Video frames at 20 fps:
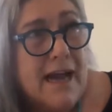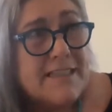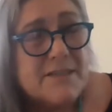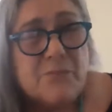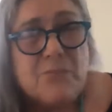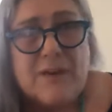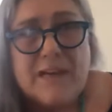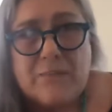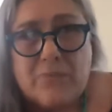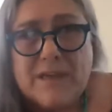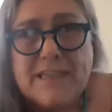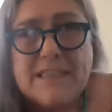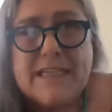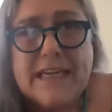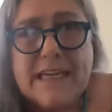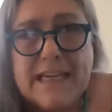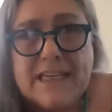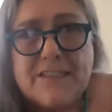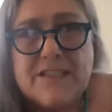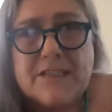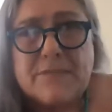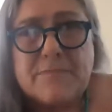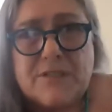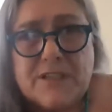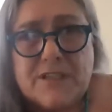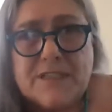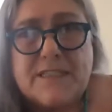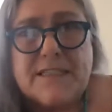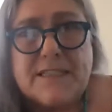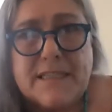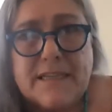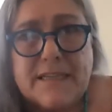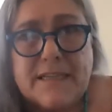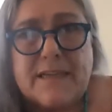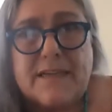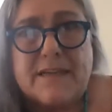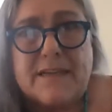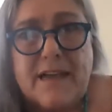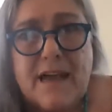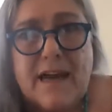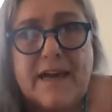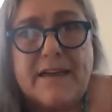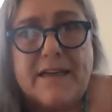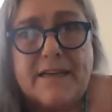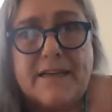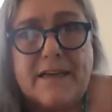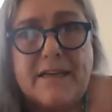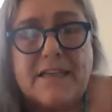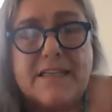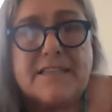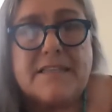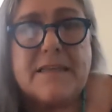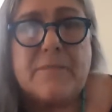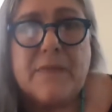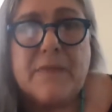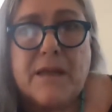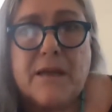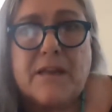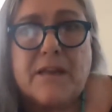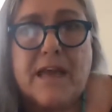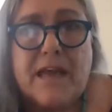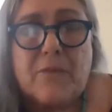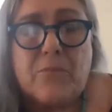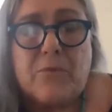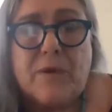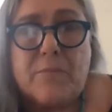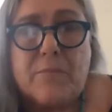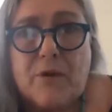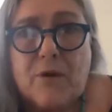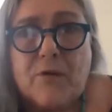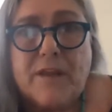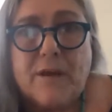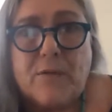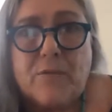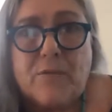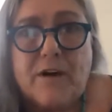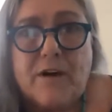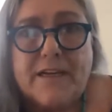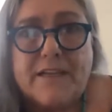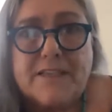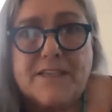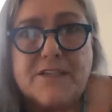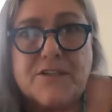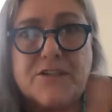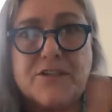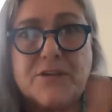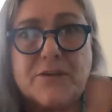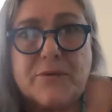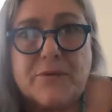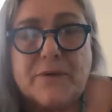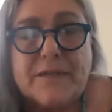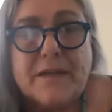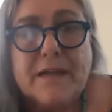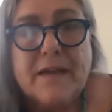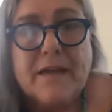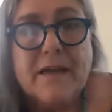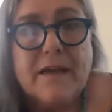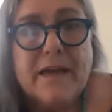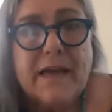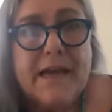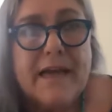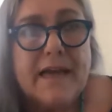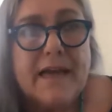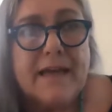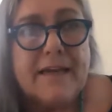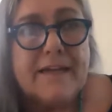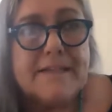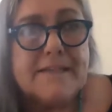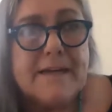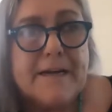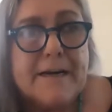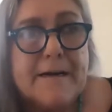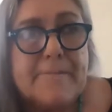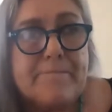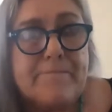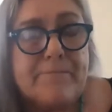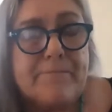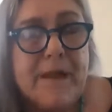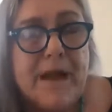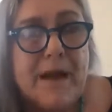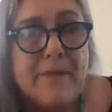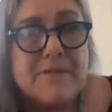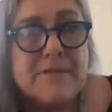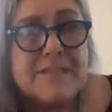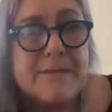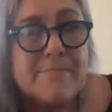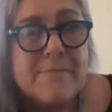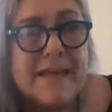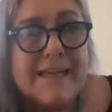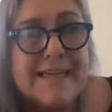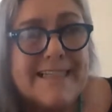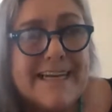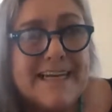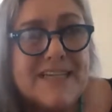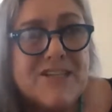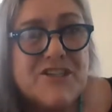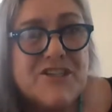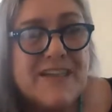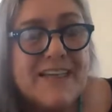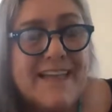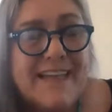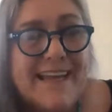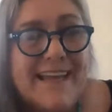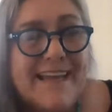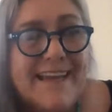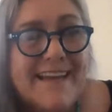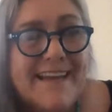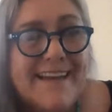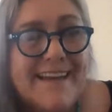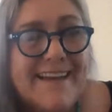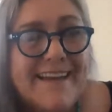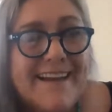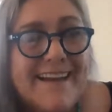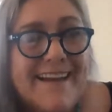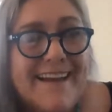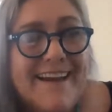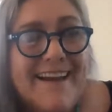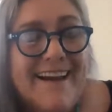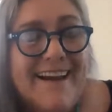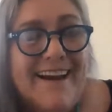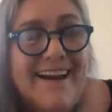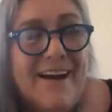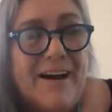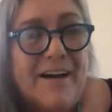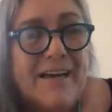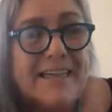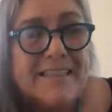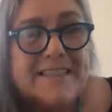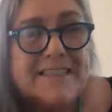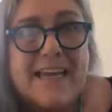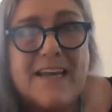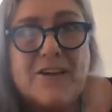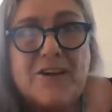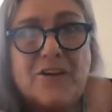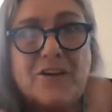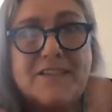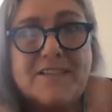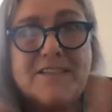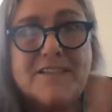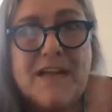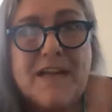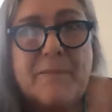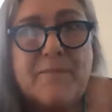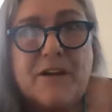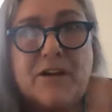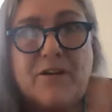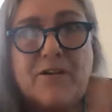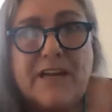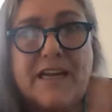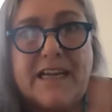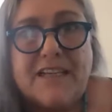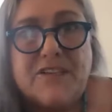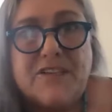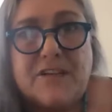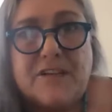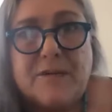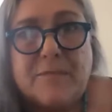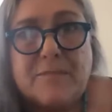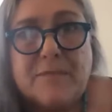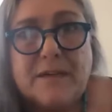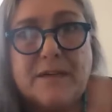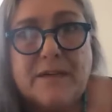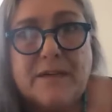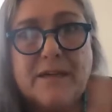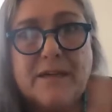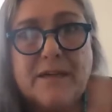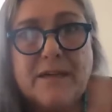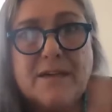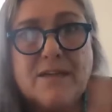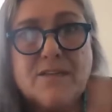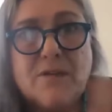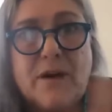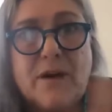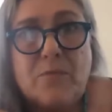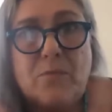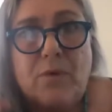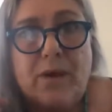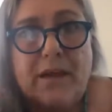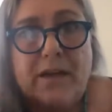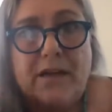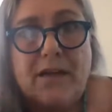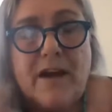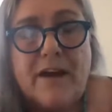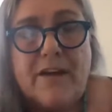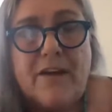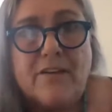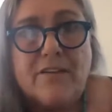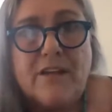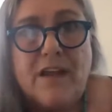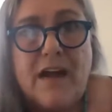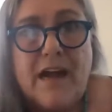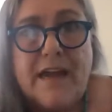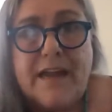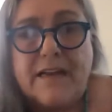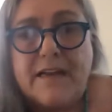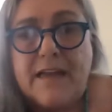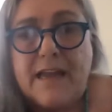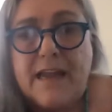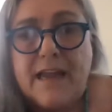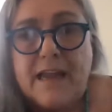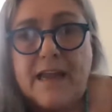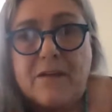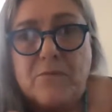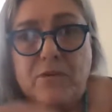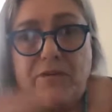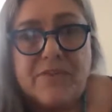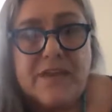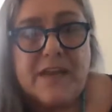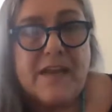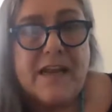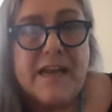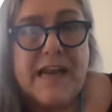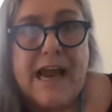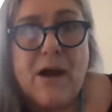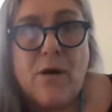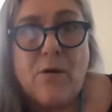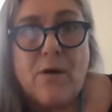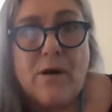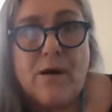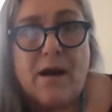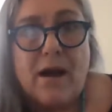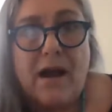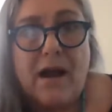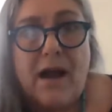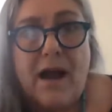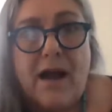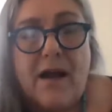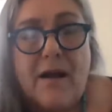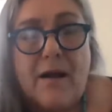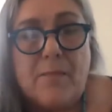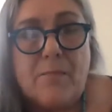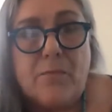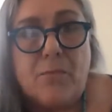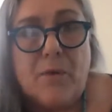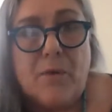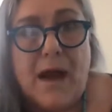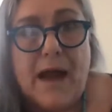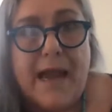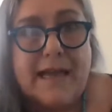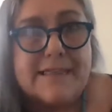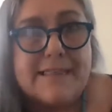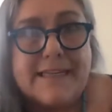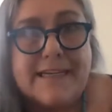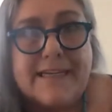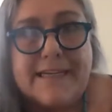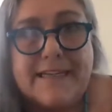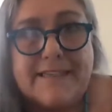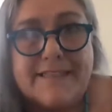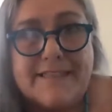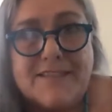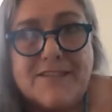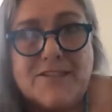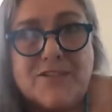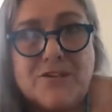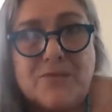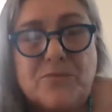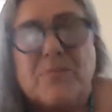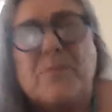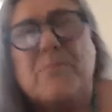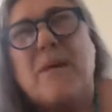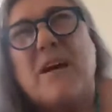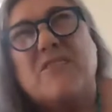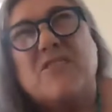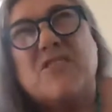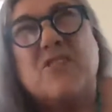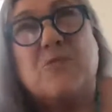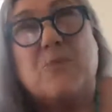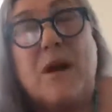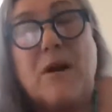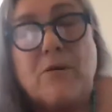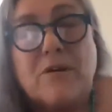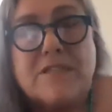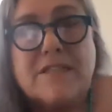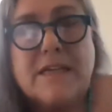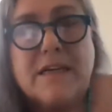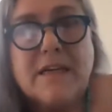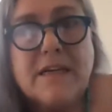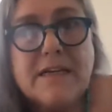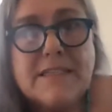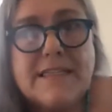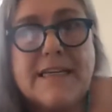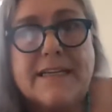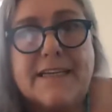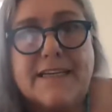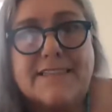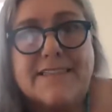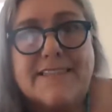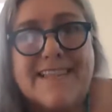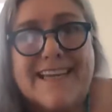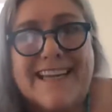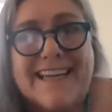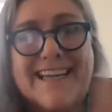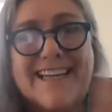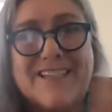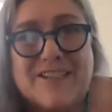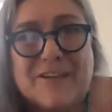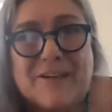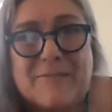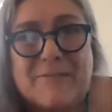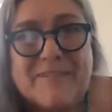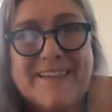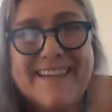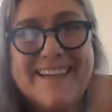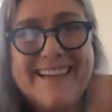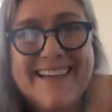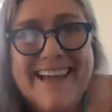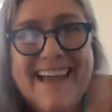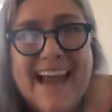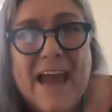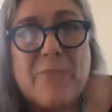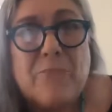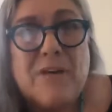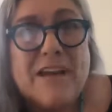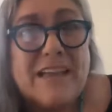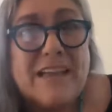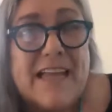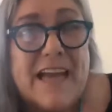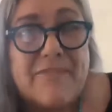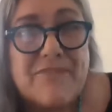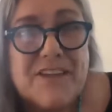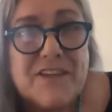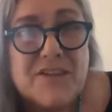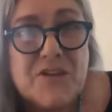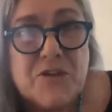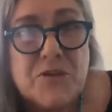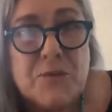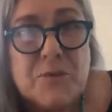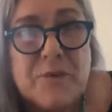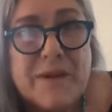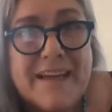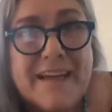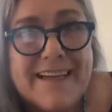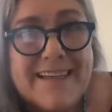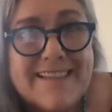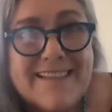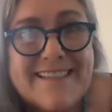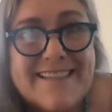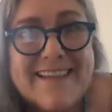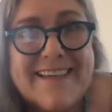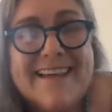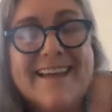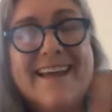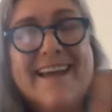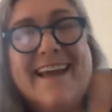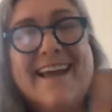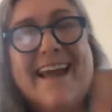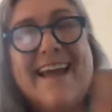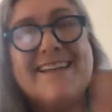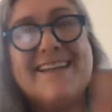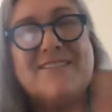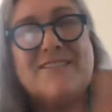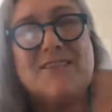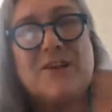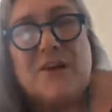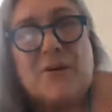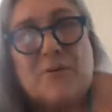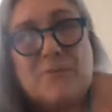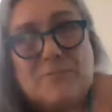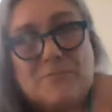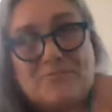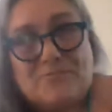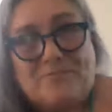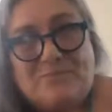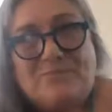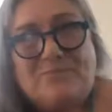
we went to Egypt just to kind of, it's something that we both had wanted to do. And I was in meditation, and it said, it's time to go to Egypt. So I went, got online, and within an hour, I had tickets to, about 2 hours, tickets to Egypt. And we left in 2 weeks. And so